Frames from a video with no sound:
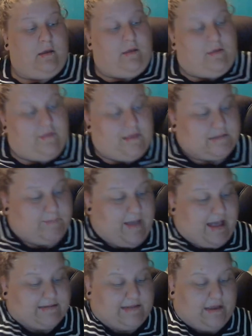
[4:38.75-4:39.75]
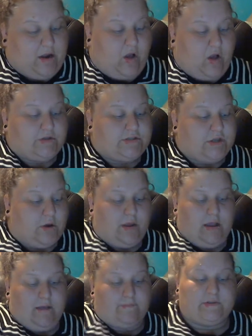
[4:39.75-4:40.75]
This basket also
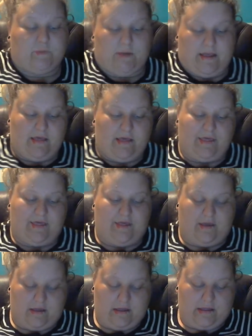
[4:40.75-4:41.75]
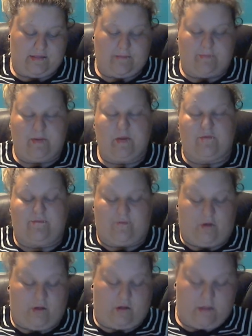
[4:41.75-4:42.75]
comes with the
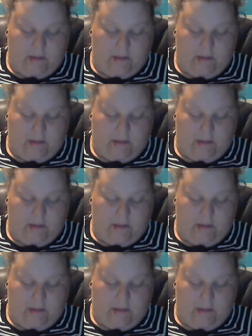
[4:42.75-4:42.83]
beautiful,